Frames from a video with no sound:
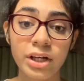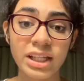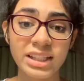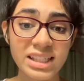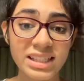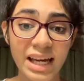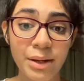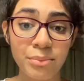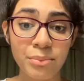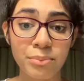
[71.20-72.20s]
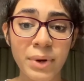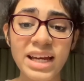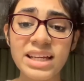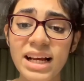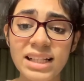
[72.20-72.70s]
This time, Mai
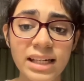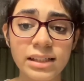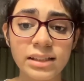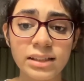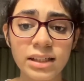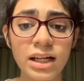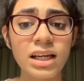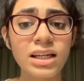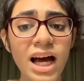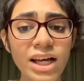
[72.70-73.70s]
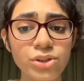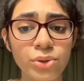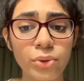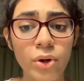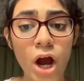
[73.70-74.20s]
yells at her. "Lajo,
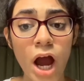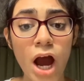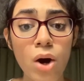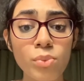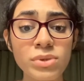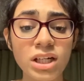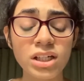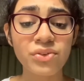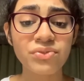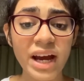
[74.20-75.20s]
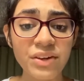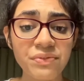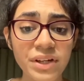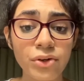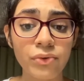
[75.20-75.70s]
our home is under 5
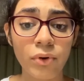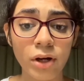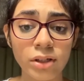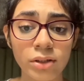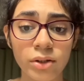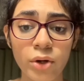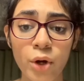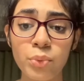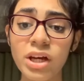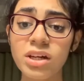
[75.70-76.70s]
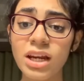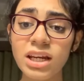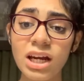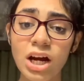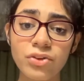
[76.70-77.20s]
feet of water. We are
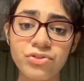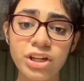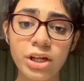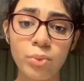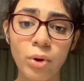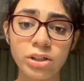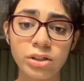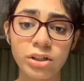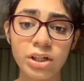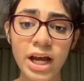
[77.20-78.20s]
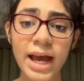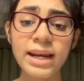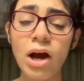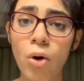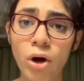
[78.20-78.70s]
running out of drinking water.
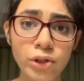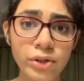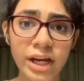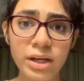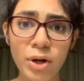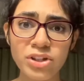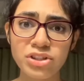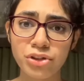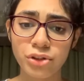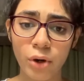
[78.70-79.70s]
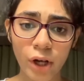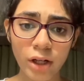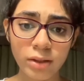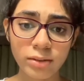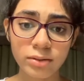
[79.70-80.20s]
And all you care about is a doll?
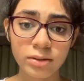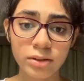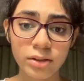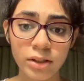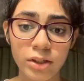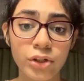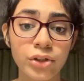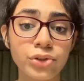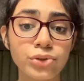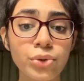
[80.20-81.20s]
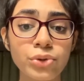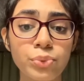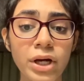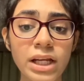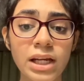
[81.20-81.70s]
Don't
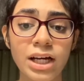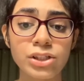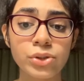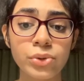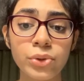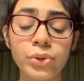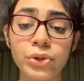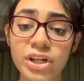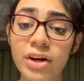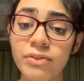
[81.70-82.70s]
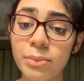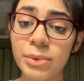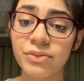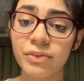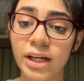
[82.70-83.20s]
worry, Lajo. Gudiya will
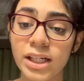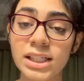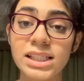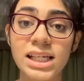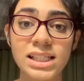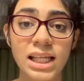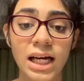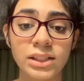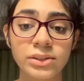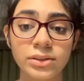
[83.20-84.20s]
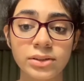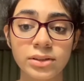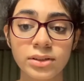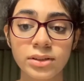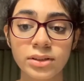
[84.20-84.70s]
be fine, says Dadu.
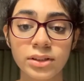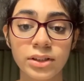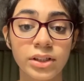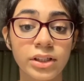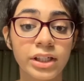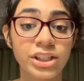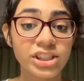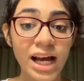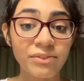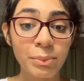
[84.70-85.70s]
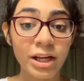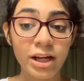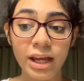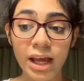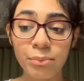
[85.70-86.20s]
Shall we play a
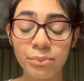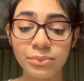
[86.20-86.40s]
game?